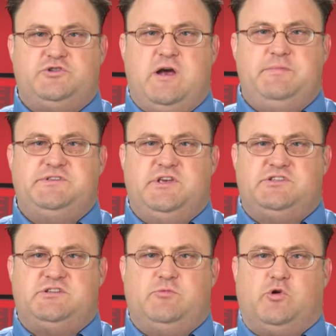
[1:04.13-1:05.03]
strapping
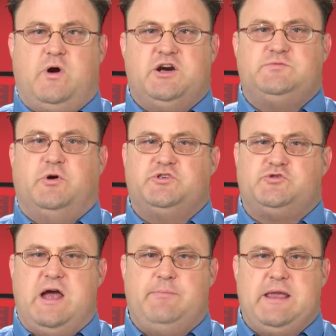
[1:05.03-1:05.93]
system requires both
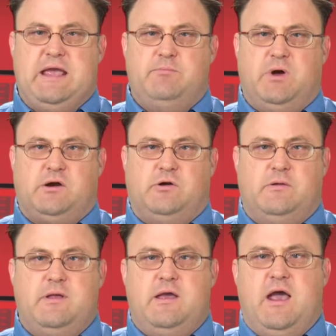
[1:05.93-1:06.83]
strap and
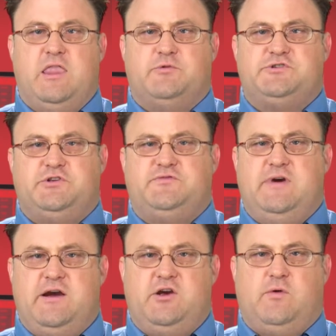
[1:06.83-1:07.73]
buckle, and the results
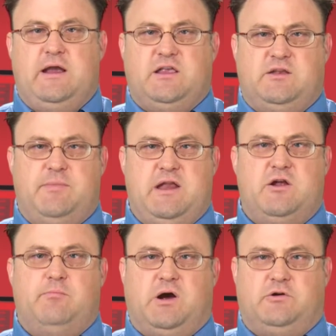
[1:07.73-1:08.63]
vary greatly depending
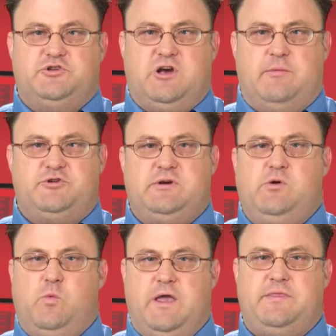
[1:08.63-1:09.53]
on buckle geometry,
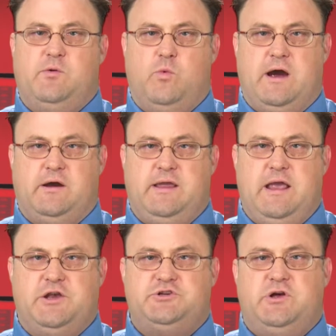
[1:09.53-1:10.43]
width, and wire
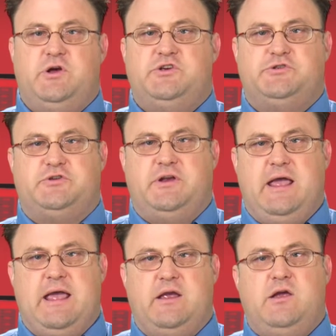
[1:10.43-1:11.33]
gauge. So
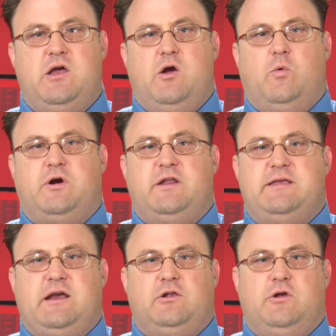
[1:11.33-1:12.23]
today, we're going to
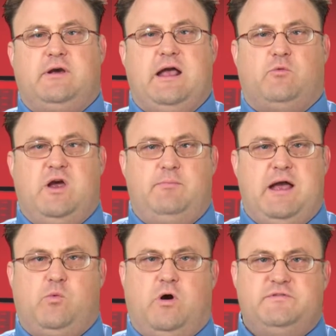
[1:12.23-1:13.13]
take a look at how
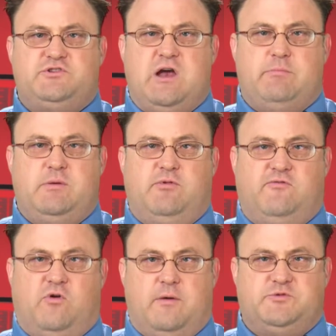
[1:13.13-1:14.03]
Redback woven strapping
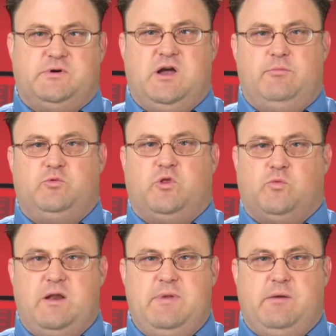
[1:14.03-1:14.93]
performs when coupled with
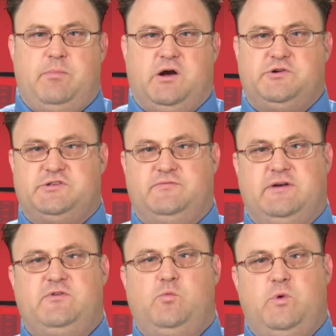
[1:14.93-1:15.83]
Redback buckles of
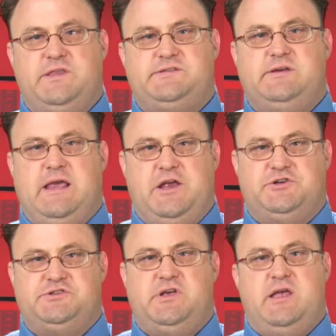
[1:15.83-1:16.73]
different widths and gauges,